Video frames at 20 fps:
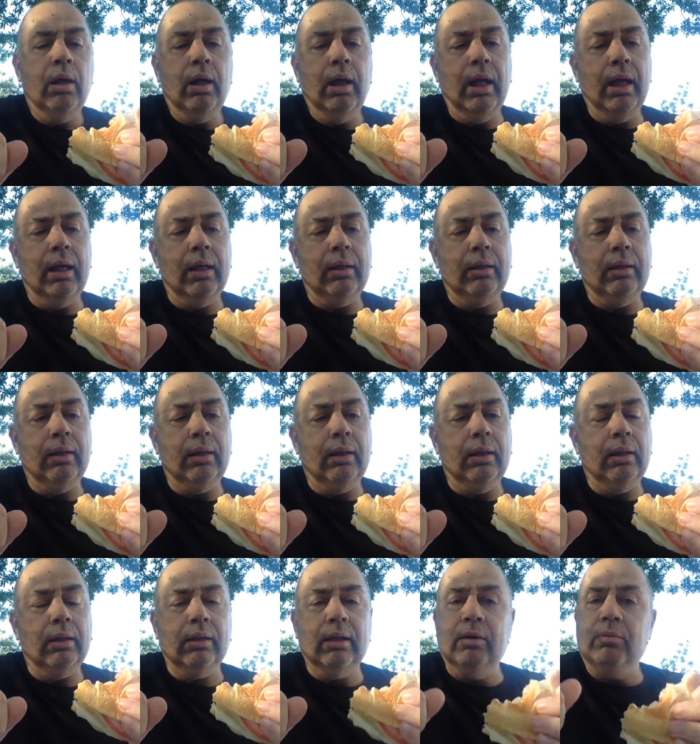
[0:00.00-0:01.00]
And
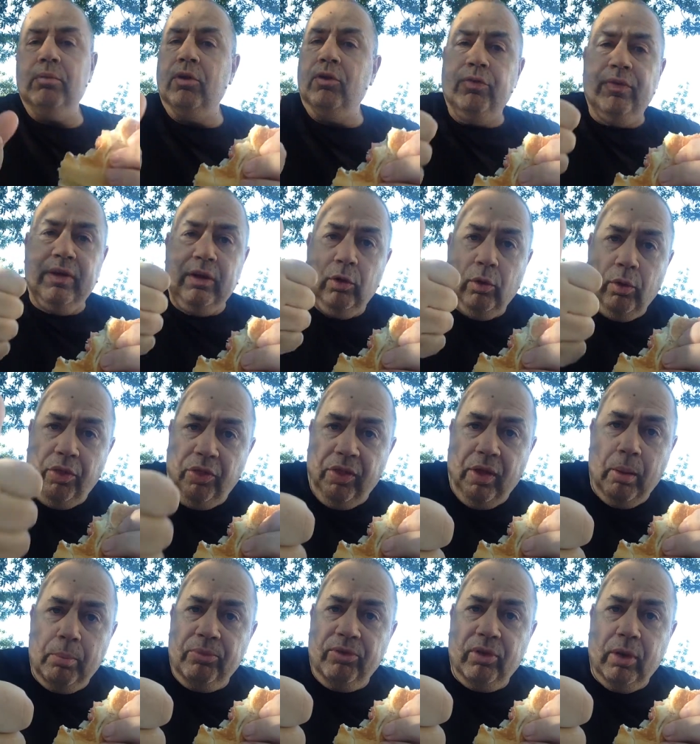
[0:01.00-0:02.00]
uh, give this video a
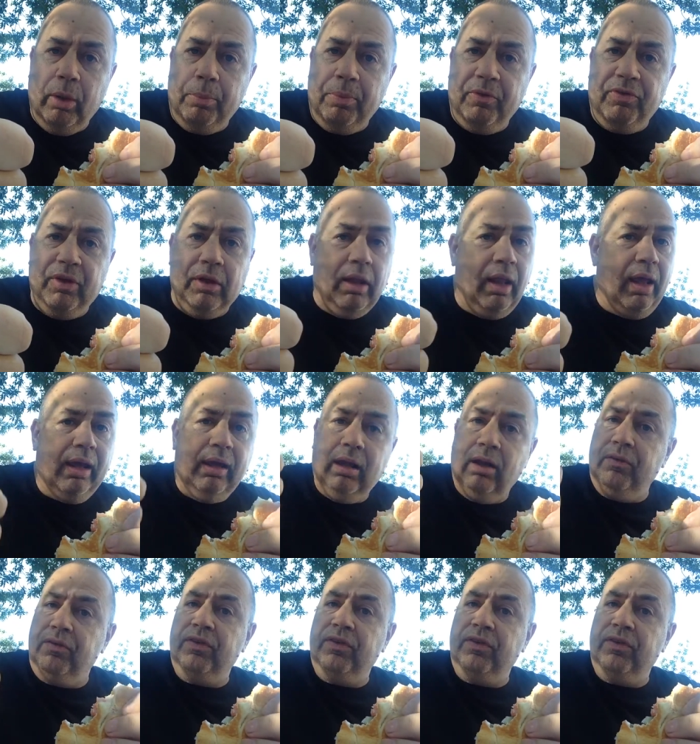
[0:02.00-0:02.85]
thumbs up if you like it.